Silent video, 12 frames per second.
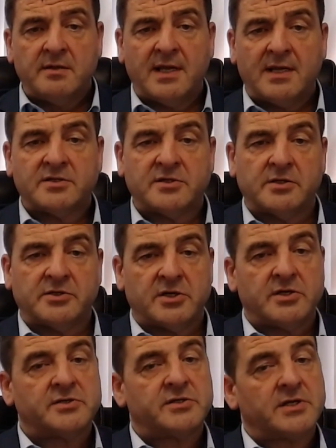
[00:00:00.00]
things such
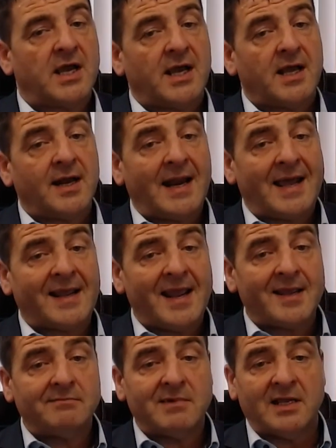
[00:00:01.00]
as lagging,